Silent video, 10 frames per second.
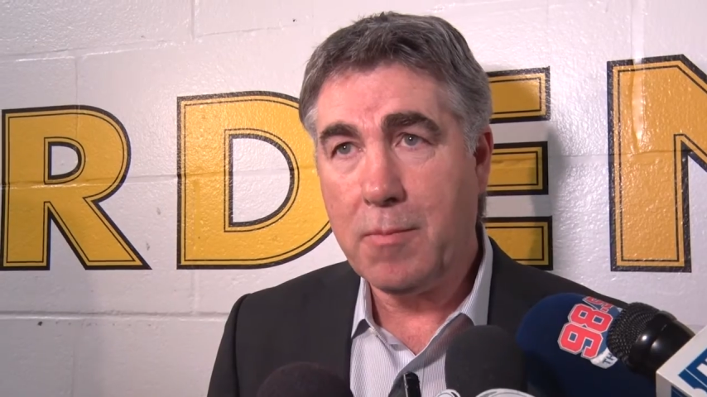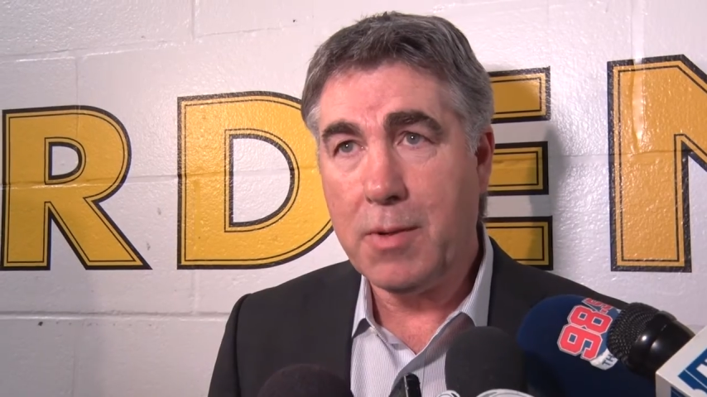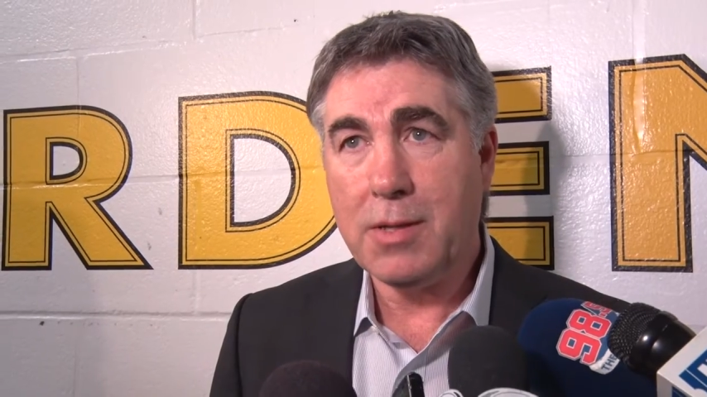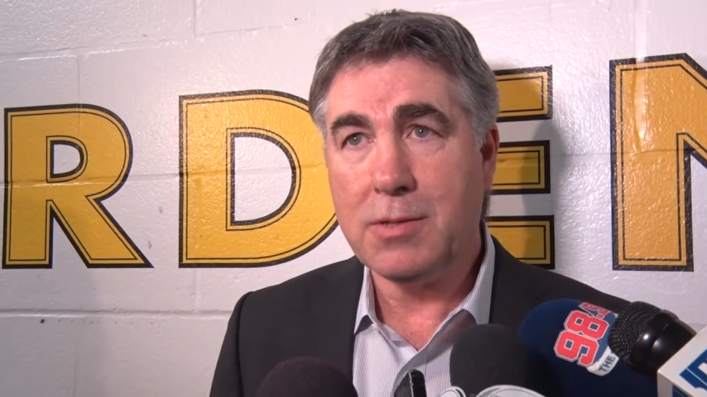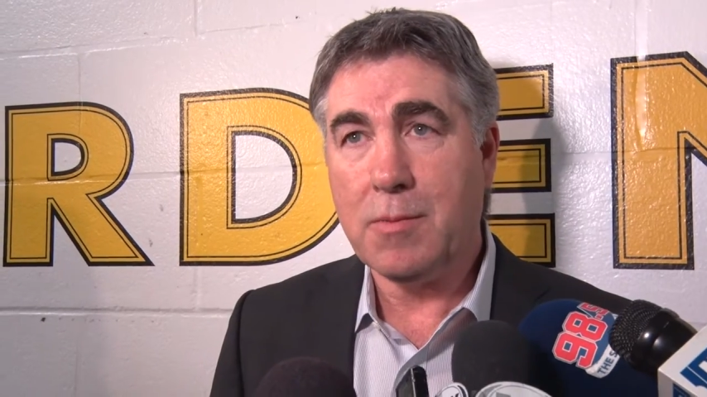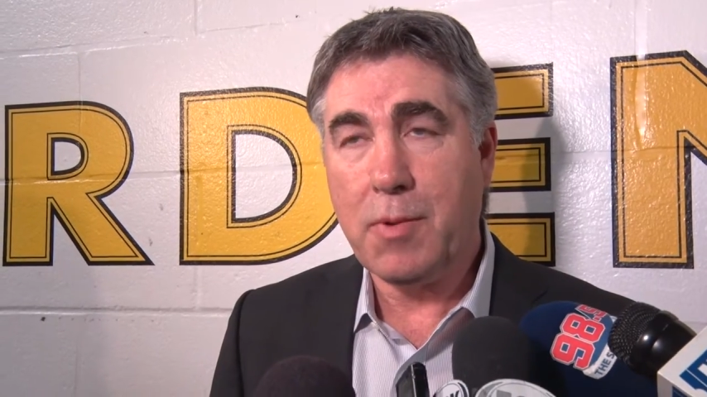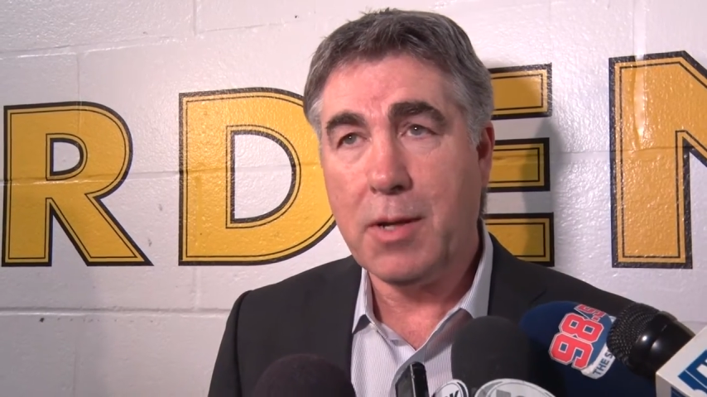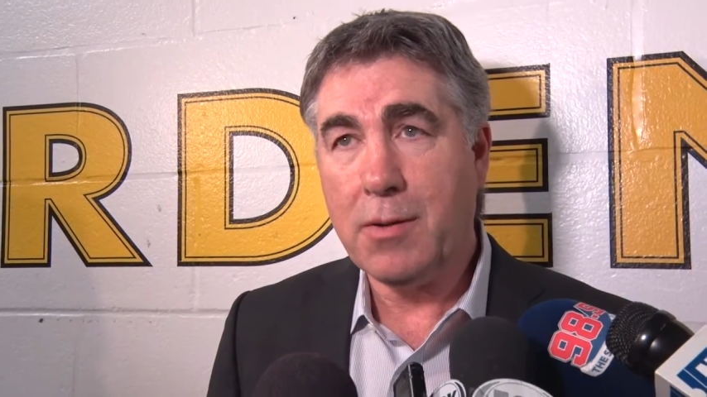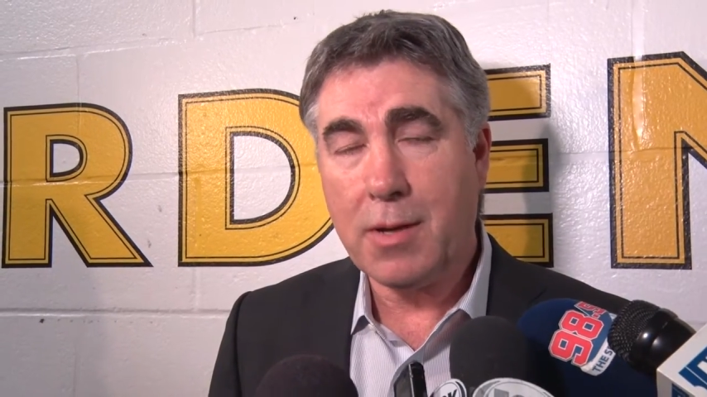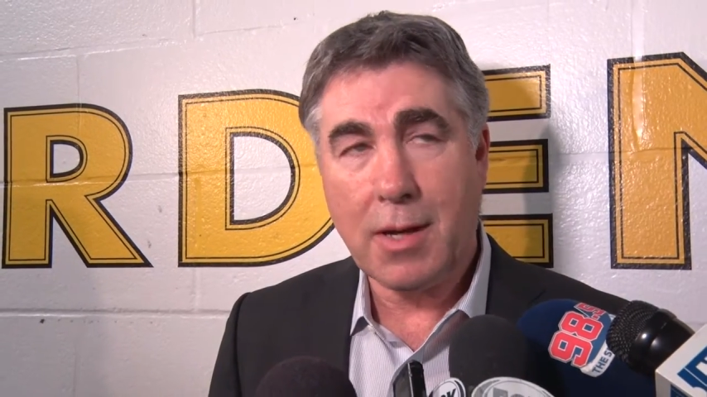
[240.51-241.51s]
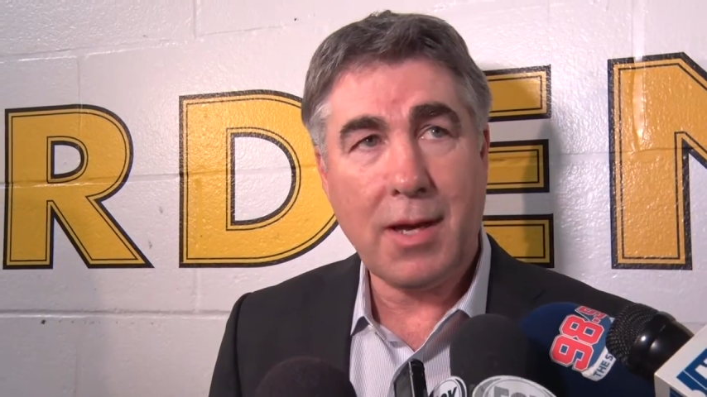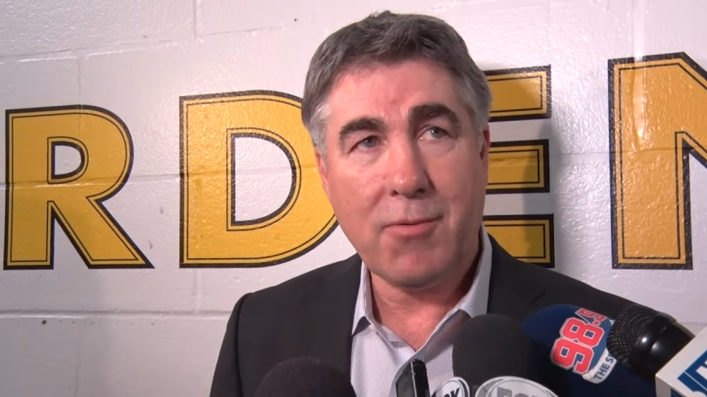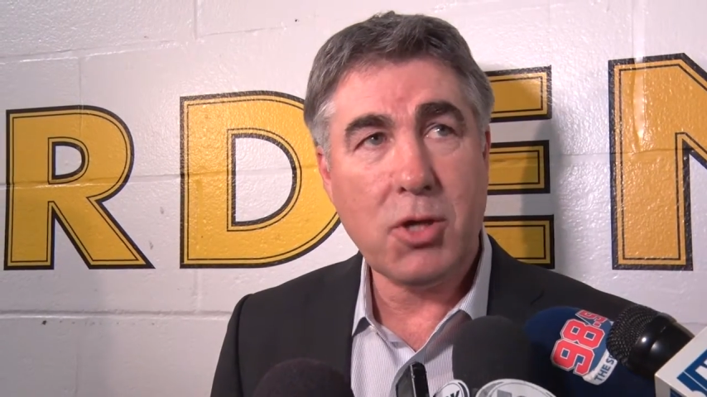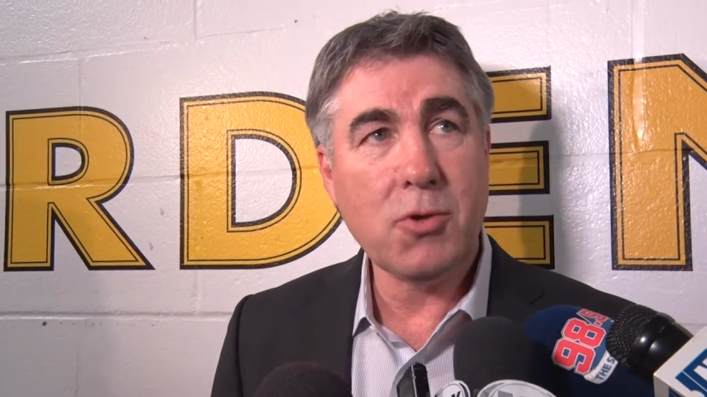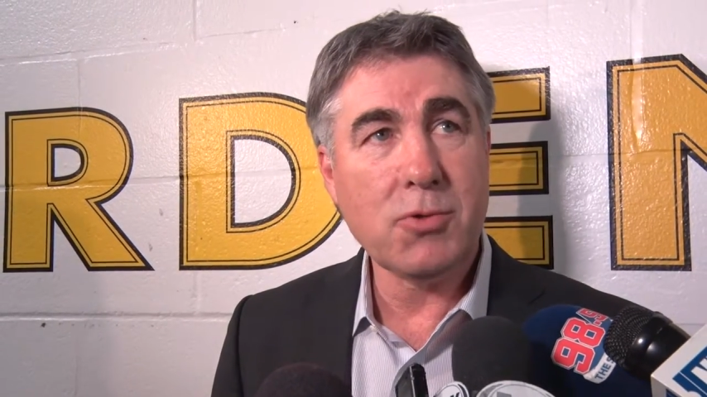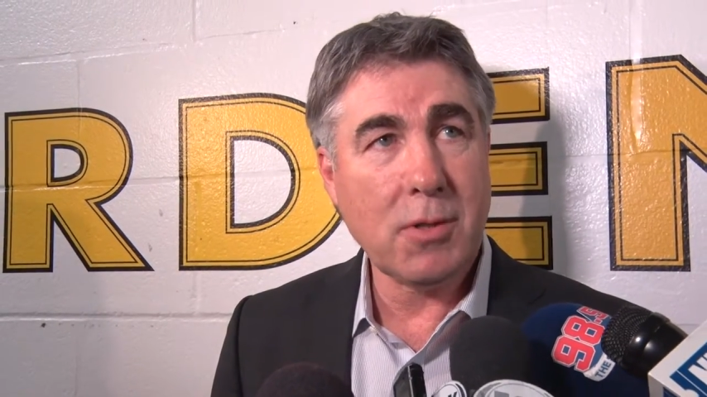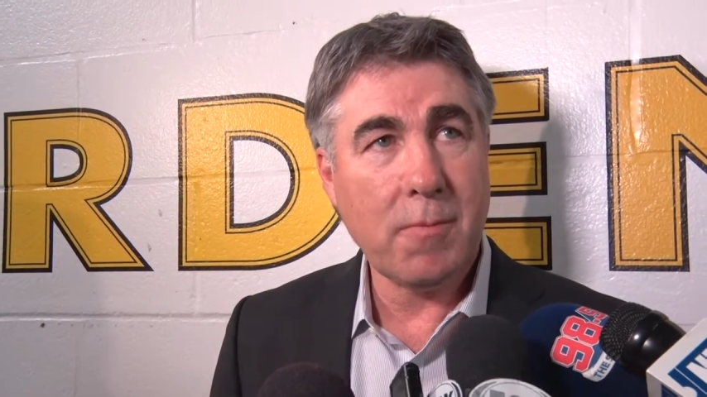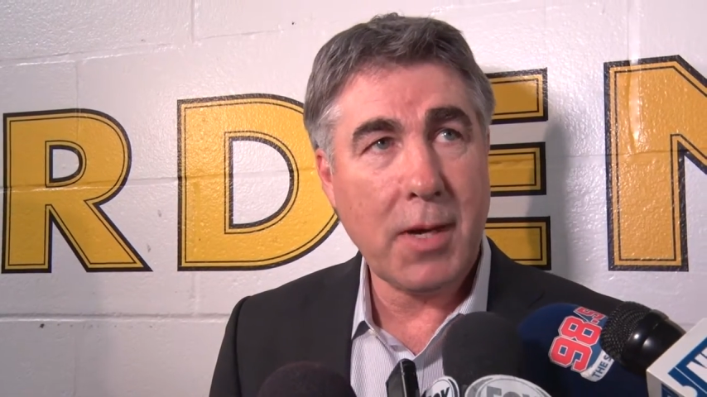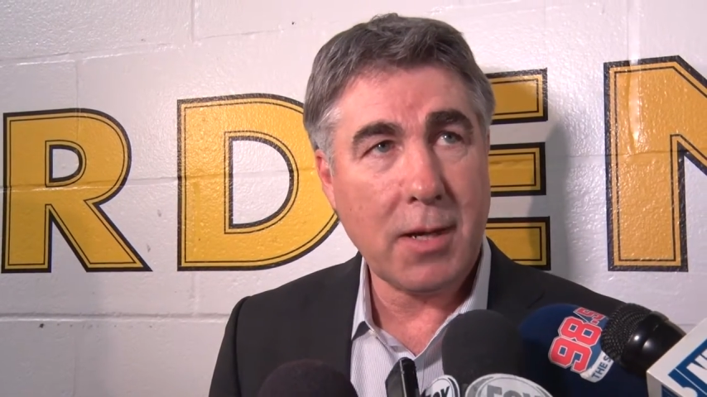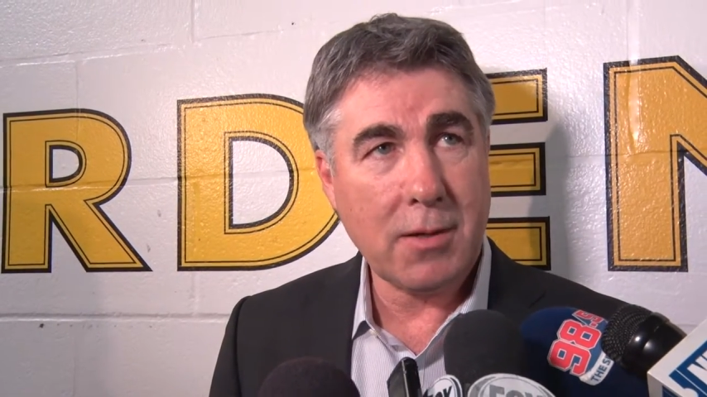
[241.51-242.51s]
but he's a player that can have a huge
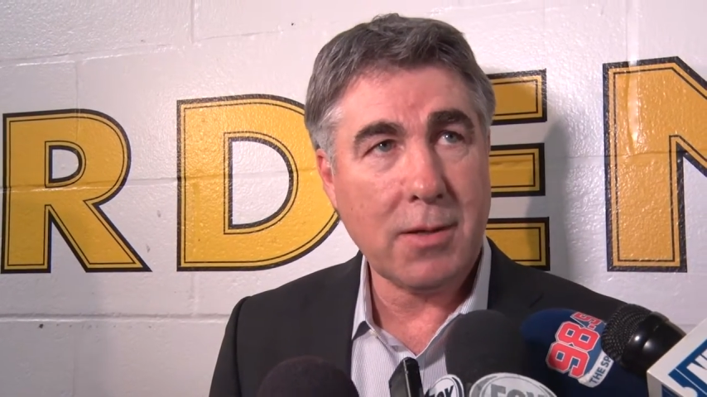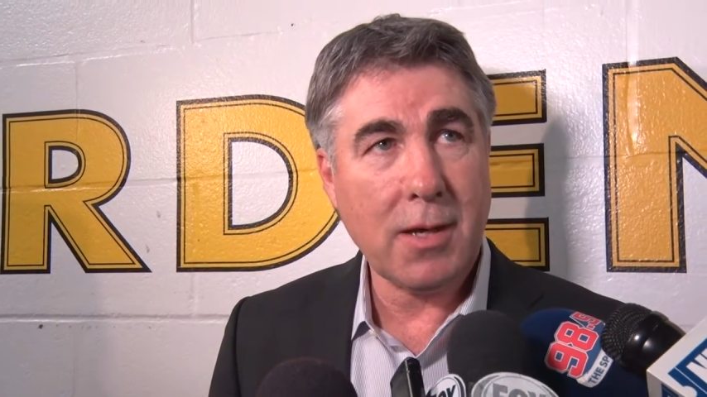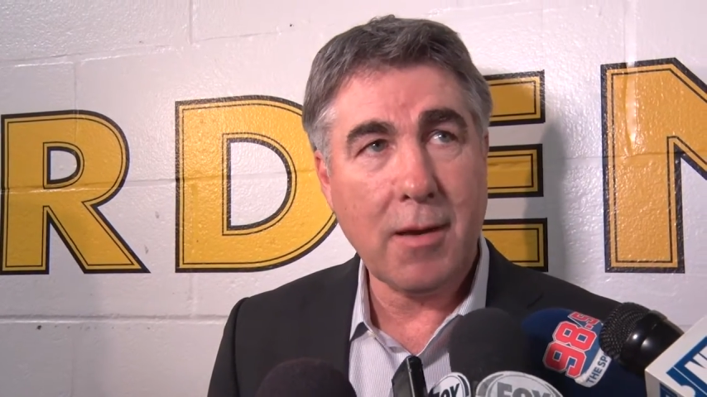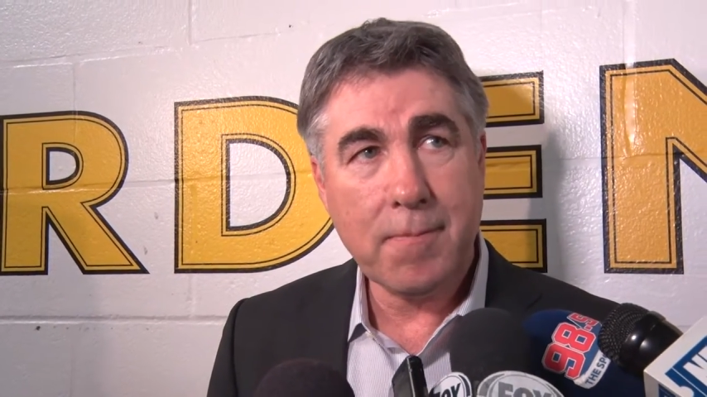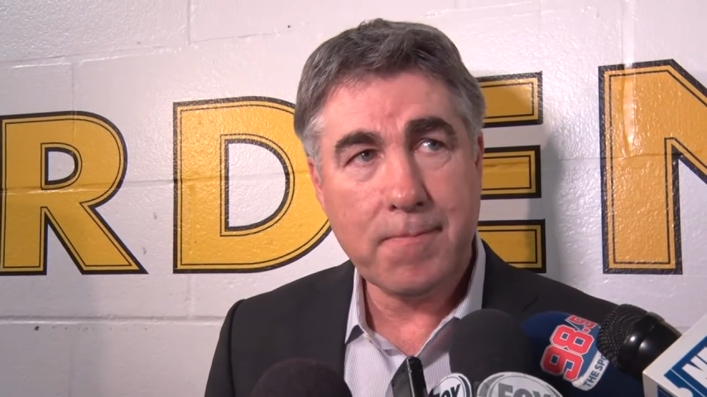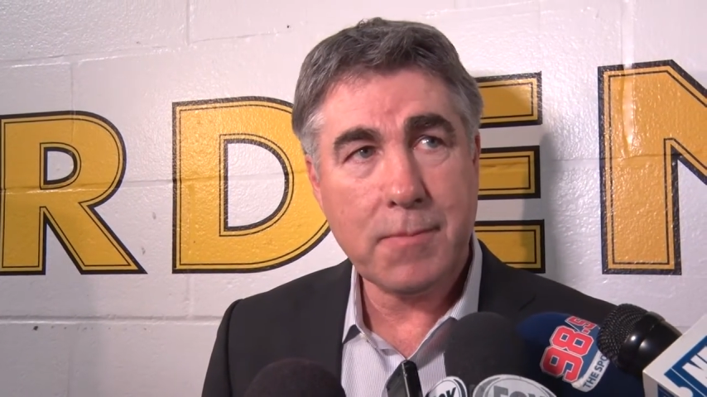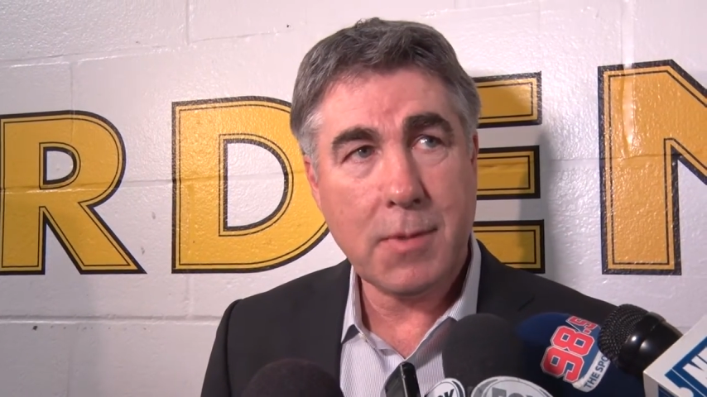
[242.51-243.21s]
impact on the game.